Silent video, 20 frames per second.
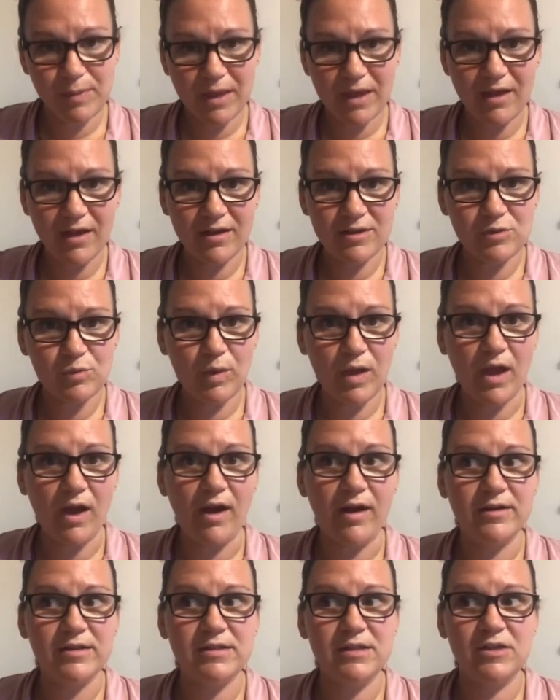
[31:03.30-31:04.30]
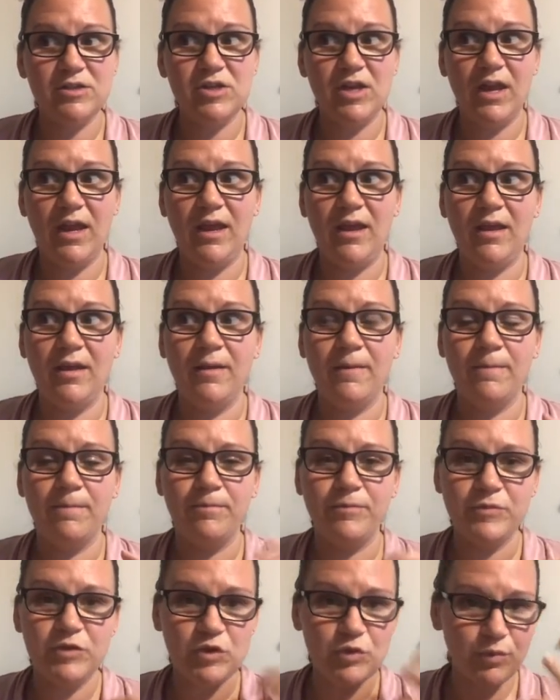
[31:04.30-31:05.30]
because we are such a
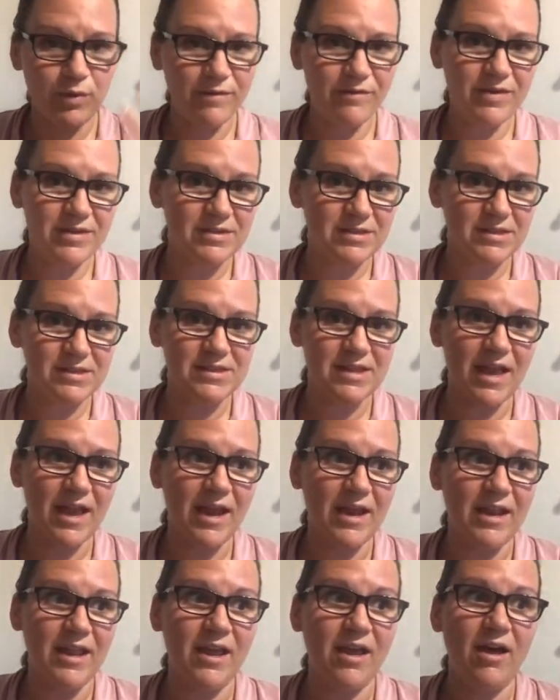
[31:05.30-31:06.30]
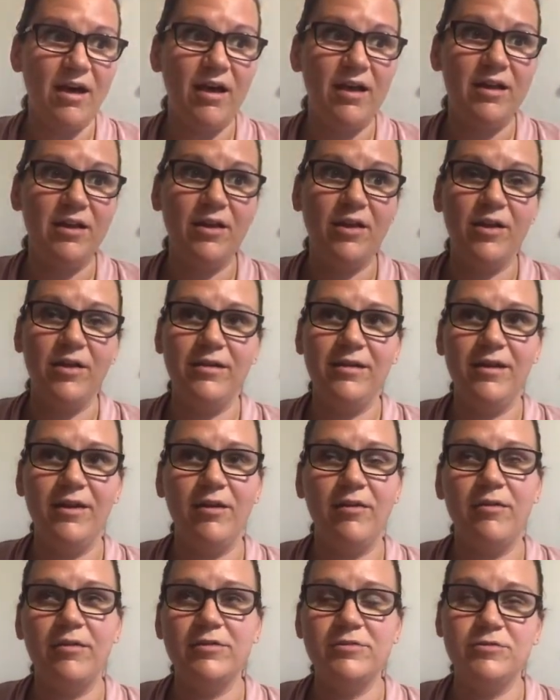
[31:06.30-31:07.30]
driven society
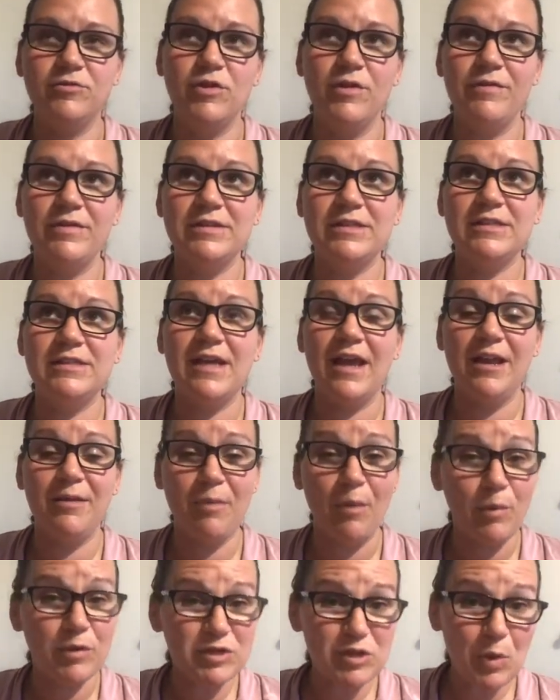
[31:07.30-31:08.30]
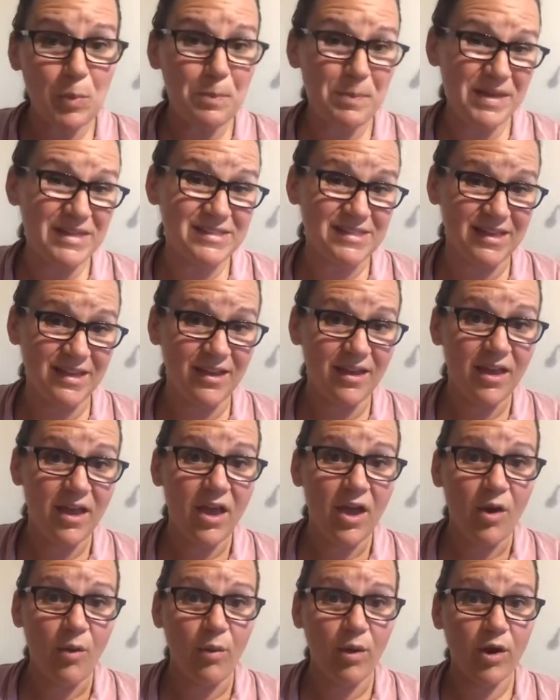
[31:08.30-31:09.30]
but we're so busy.
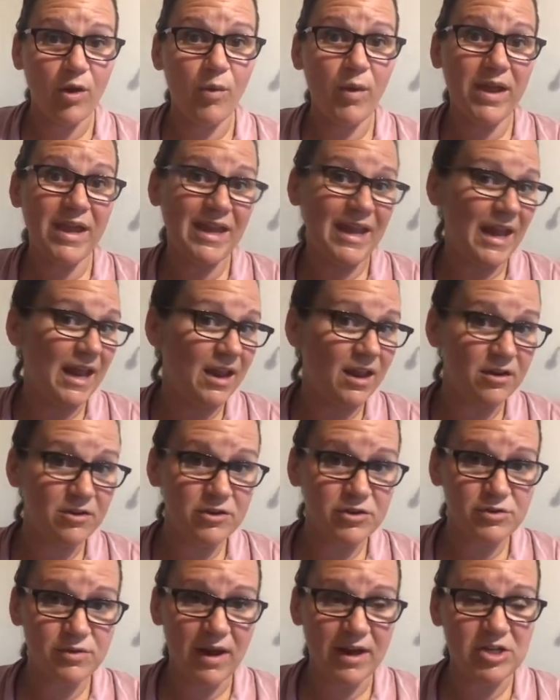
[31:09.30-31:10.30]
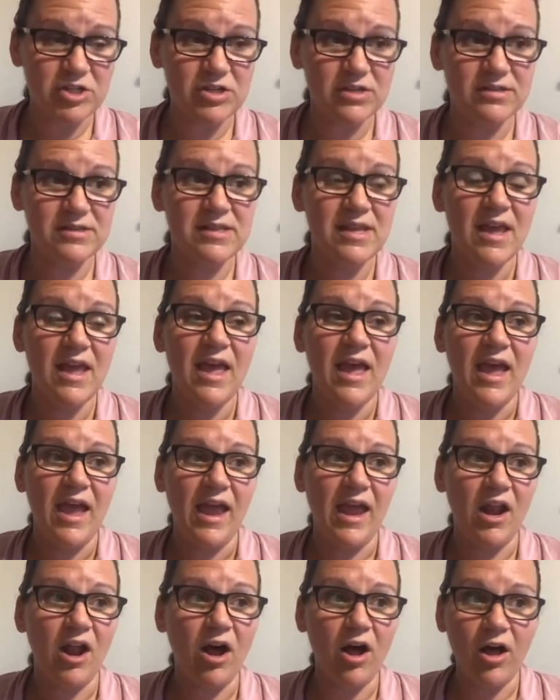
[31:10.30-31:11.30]
We're going in 800 directions,
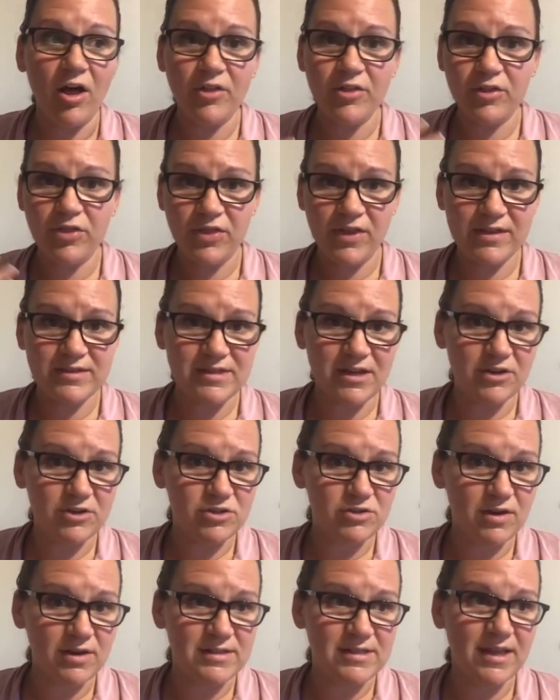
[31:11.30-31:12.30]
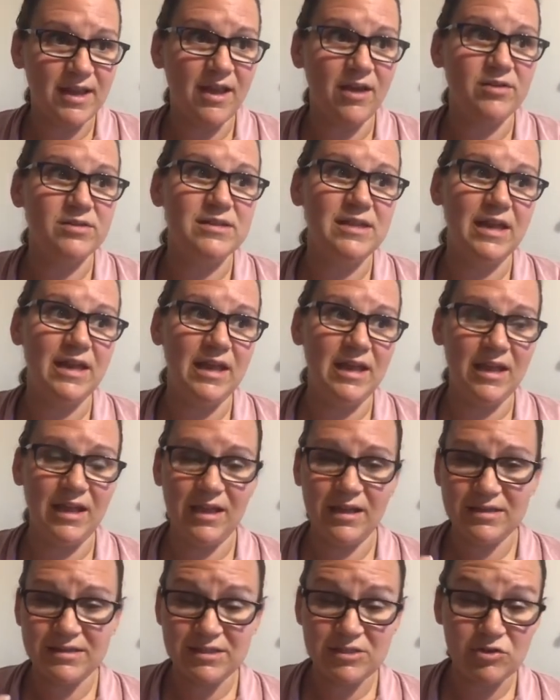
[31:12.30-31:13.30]
and all the things that are stressing
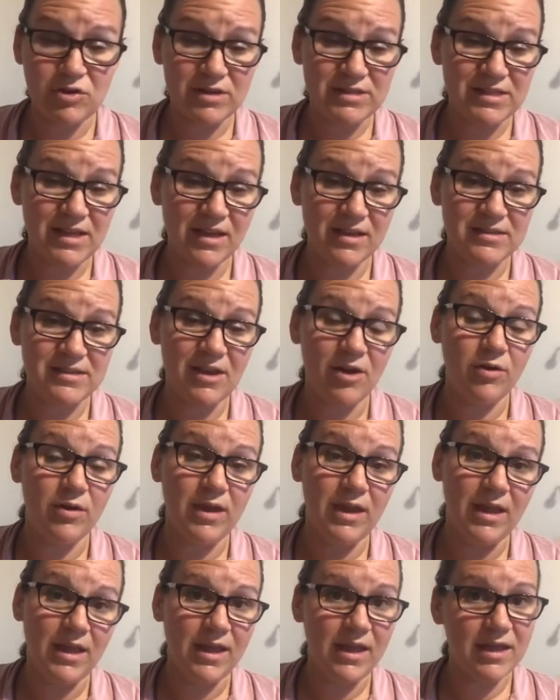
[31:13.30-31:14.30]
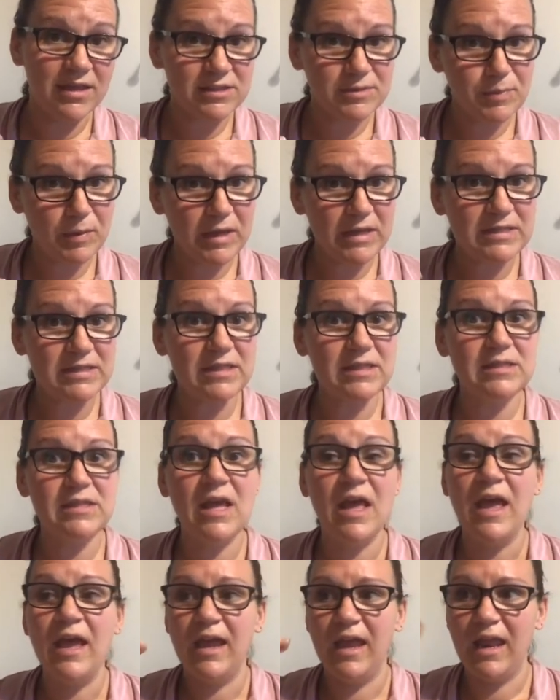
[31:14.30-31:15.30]
us out, getting kids places,
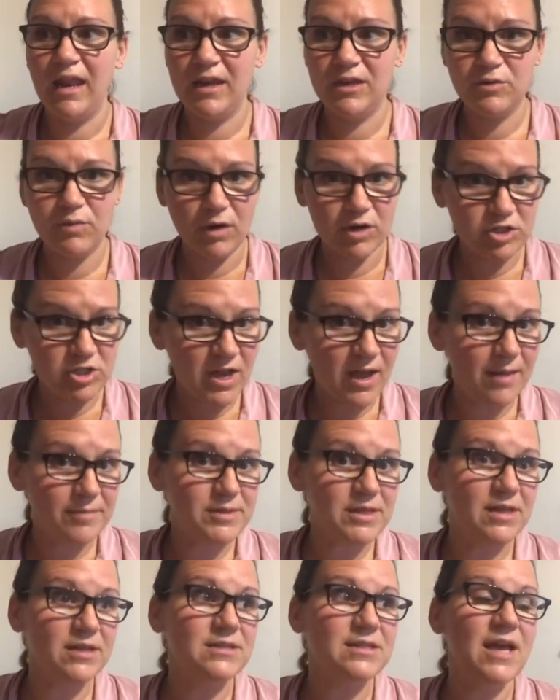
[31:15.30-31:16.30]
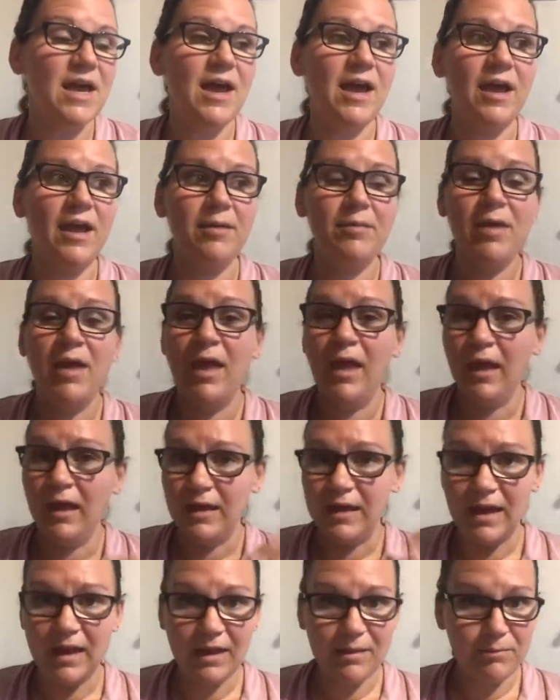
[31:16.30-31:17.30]
getting to our jobs on time,
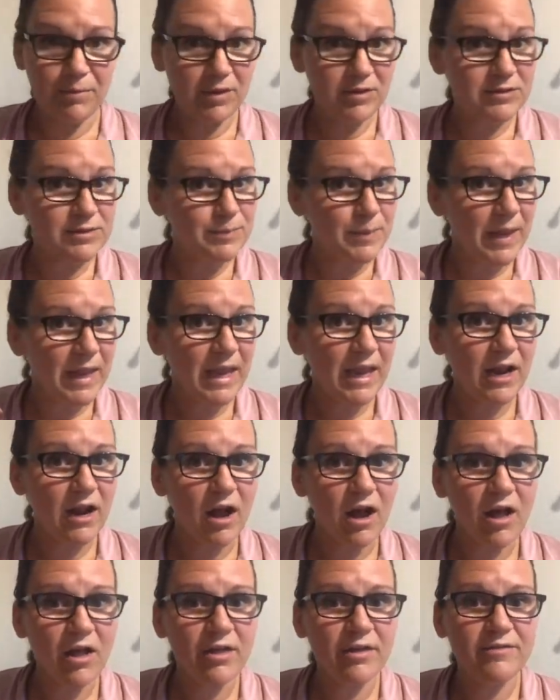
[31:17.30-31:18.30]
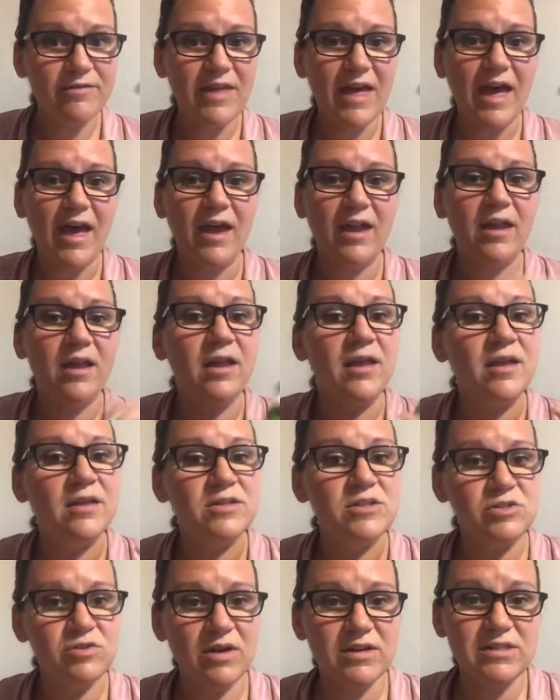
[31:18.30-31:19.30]
getting bills paid, all of that,
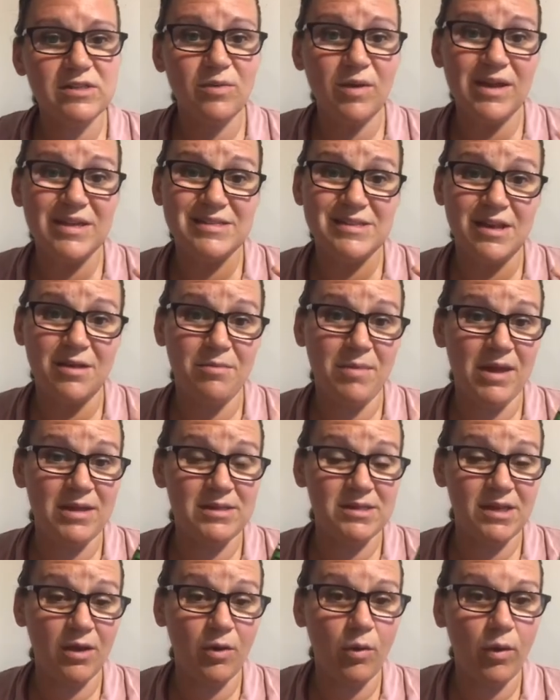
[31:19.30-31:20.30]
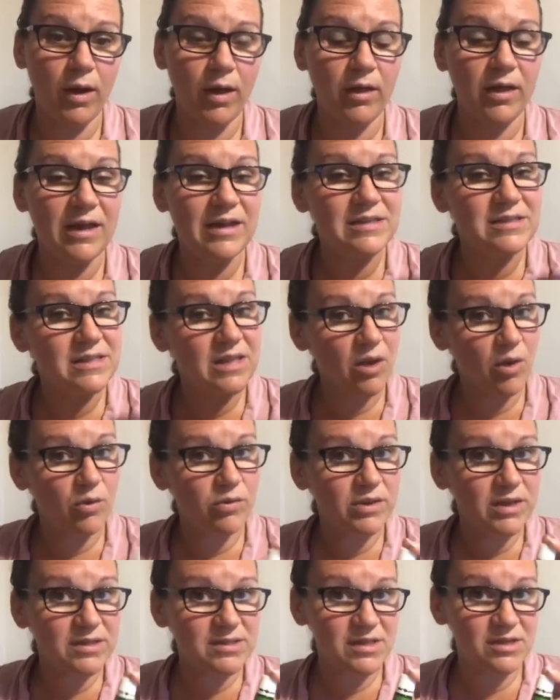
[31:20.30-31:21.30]
Stress Away is an amazing oil. It is the
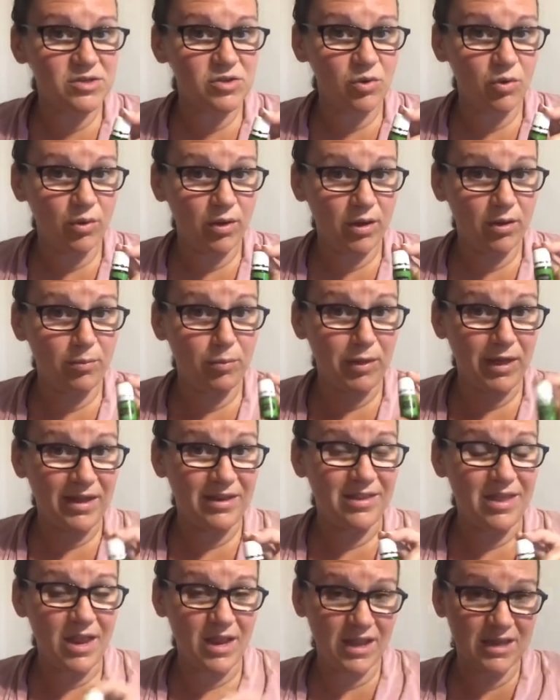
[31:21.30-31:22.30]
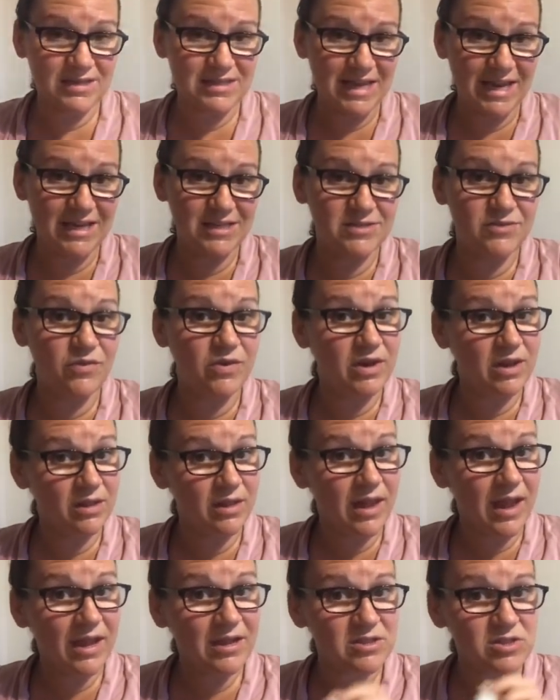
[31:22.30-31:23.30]
only essential oil blend that contains
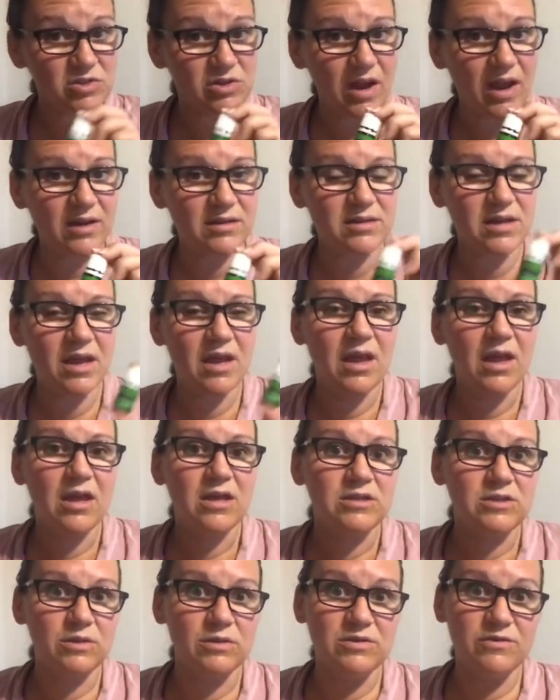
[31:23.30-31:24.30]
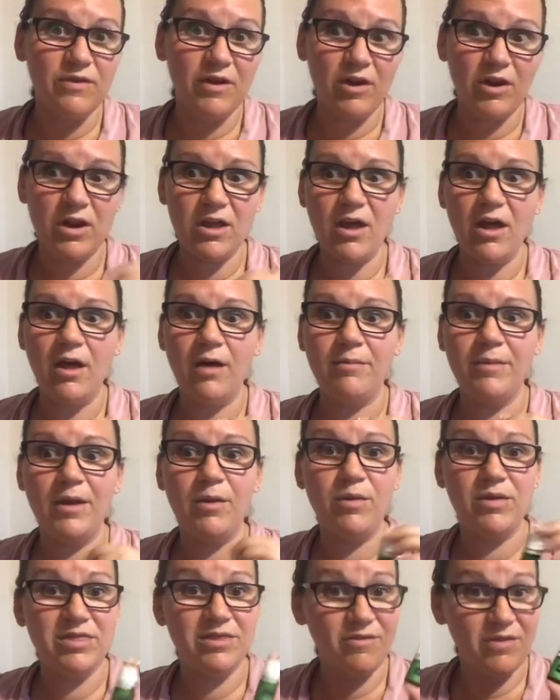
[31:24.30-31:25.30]
vanilla extract. So it's very
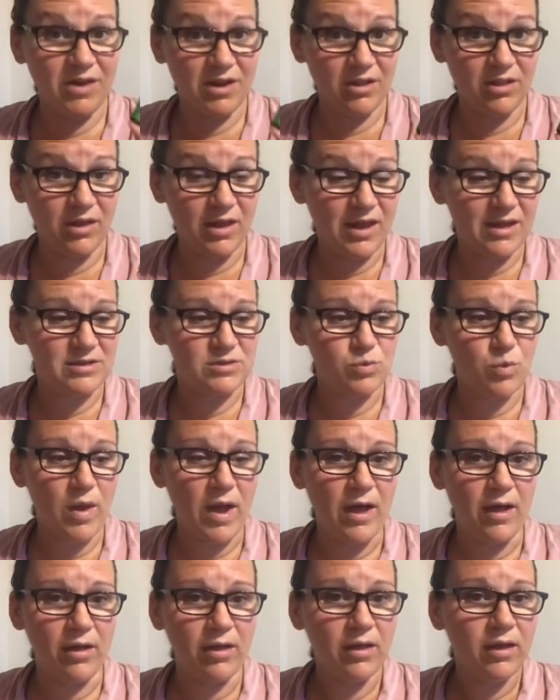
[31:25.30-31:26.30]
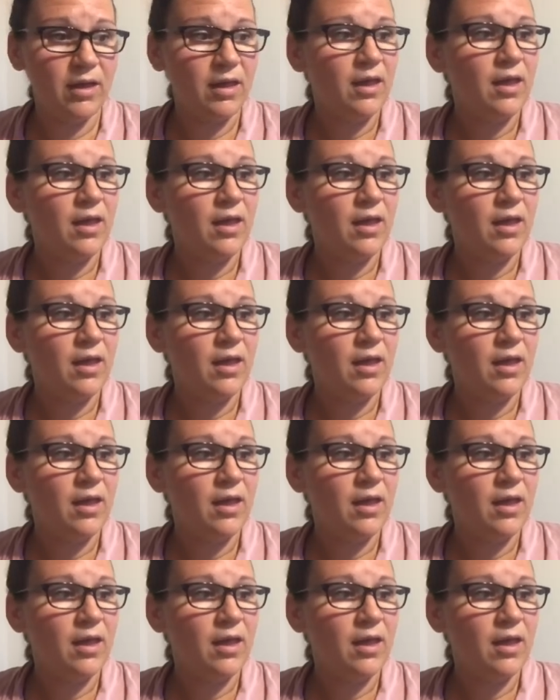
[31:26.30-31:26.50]
calming with the vanilla as well.